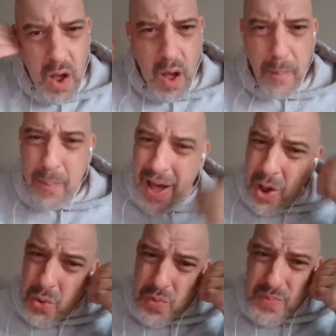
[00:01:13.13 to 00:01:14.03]

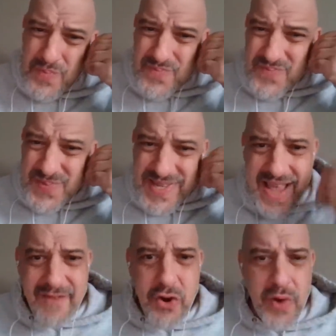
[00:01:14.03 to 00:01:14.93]
about
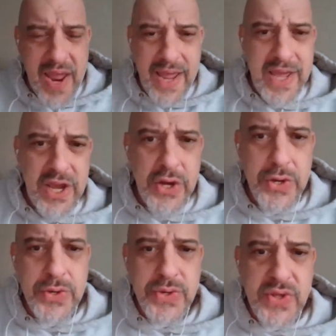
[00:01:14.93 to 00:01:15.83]
7 or 8
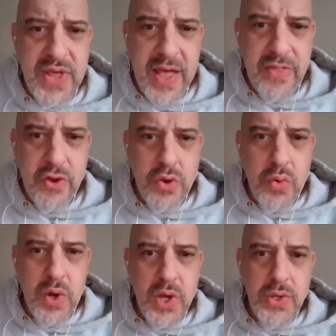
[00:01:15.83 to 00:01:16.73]
years that there
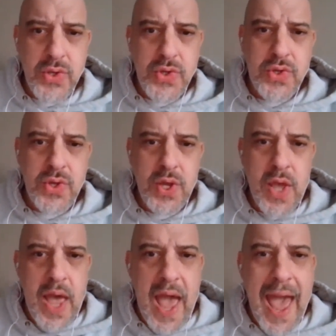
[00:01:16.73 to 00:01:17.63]
was
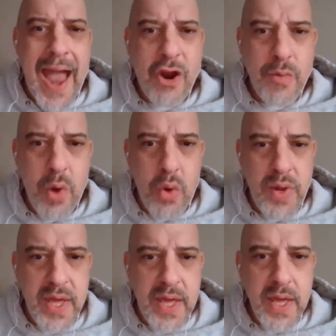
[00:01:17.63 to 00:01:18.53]

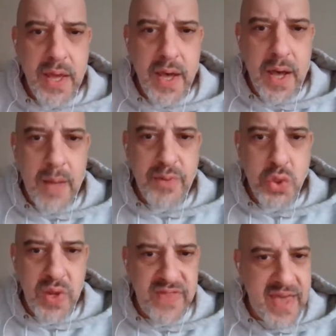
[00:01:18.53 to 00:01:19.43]
acrimony
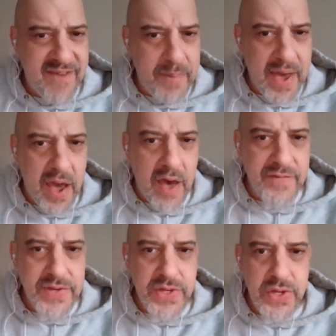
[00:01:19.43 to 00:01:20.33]
between the FBI
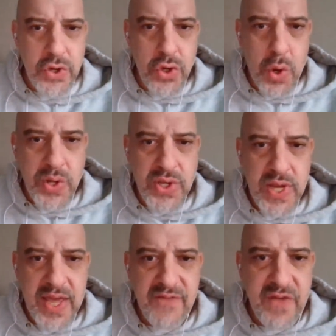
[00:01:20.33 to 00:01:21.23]
offices in New York
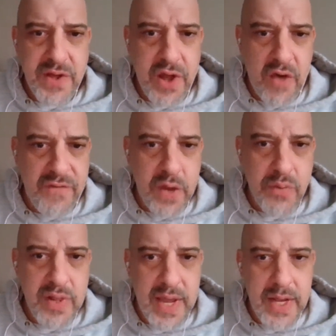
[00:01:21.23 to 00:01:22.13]
City and Philadelphia
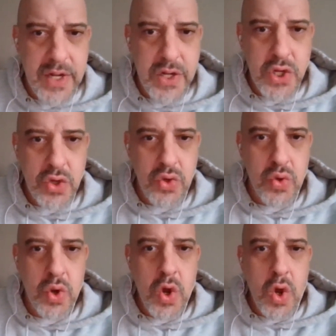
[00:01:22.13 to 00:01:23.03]
related to